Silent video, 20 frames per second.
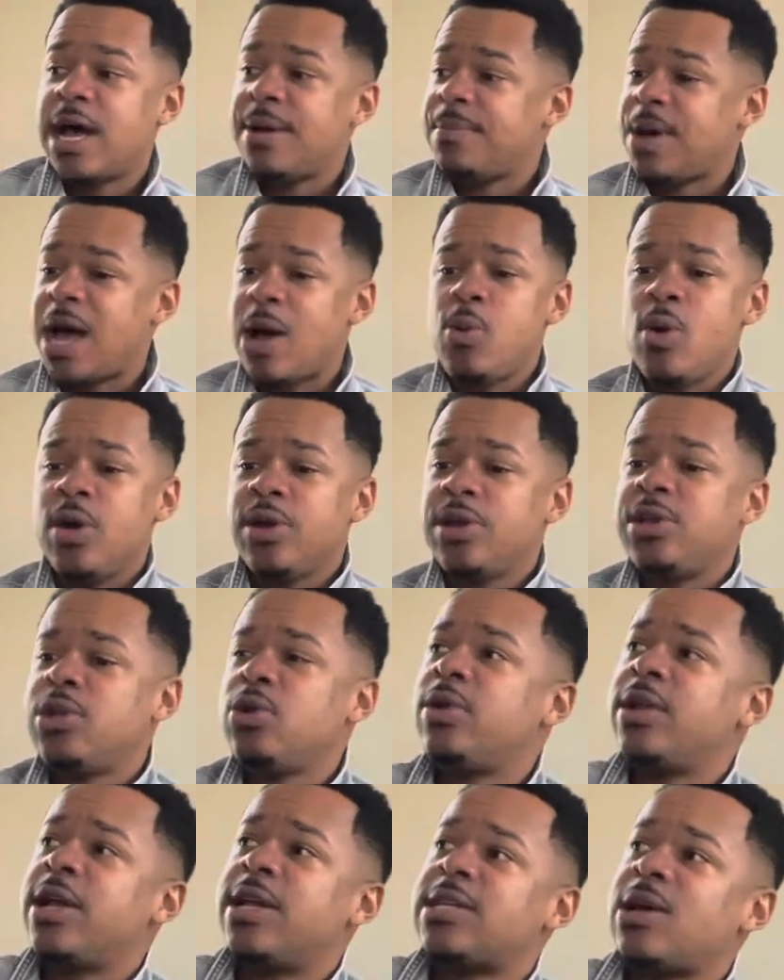I want
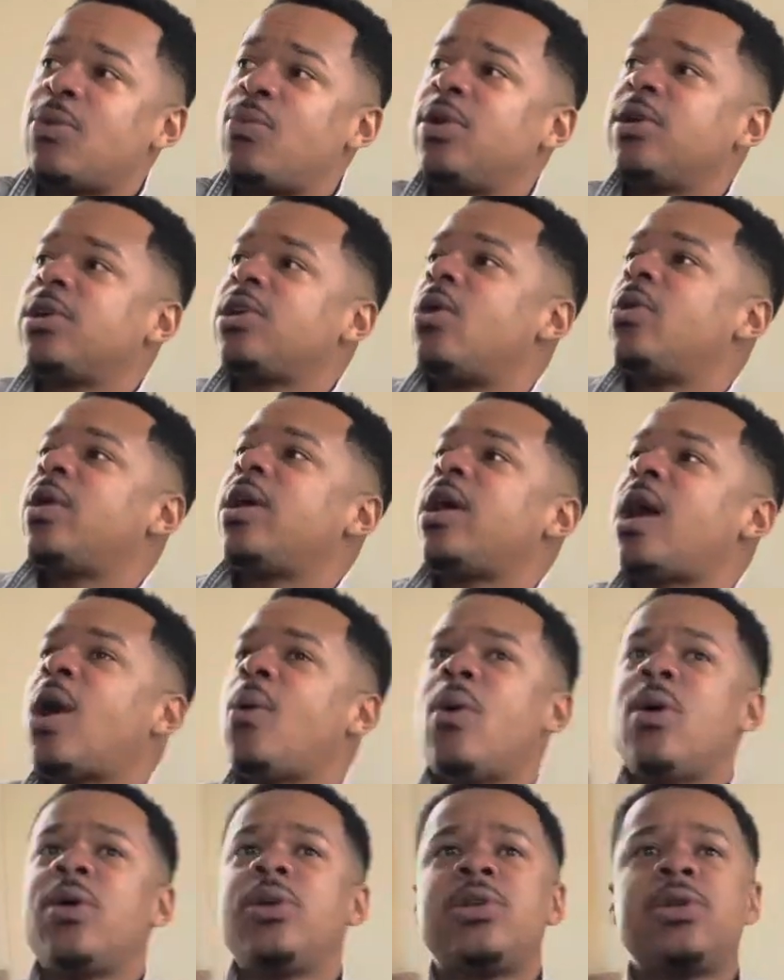to do this. I want to go here. I
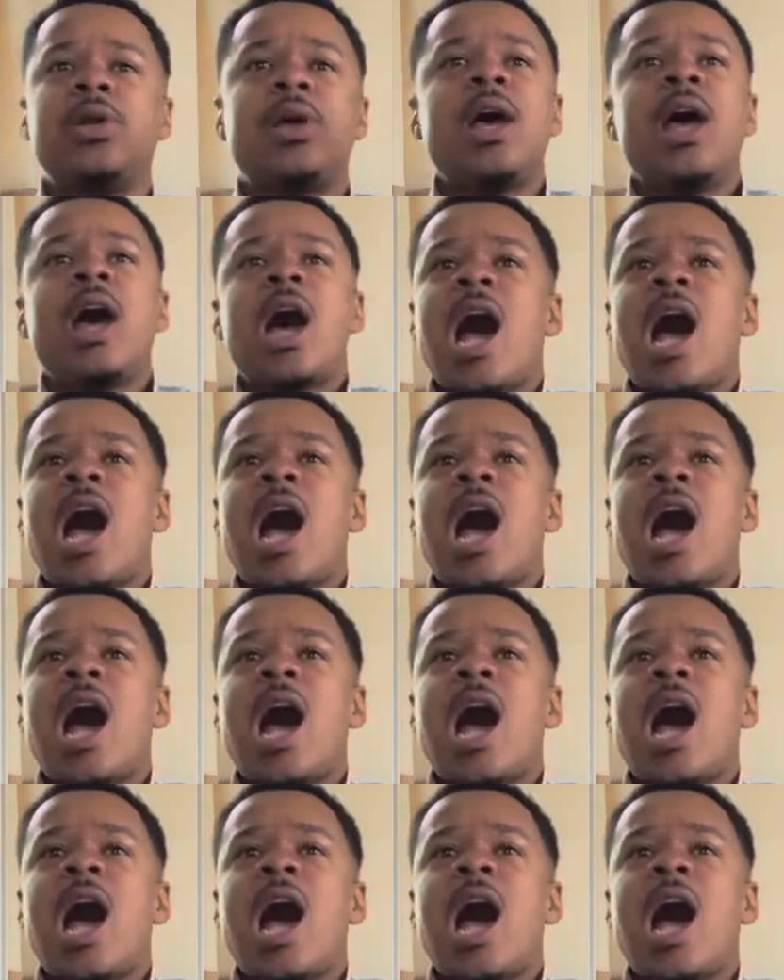want to do.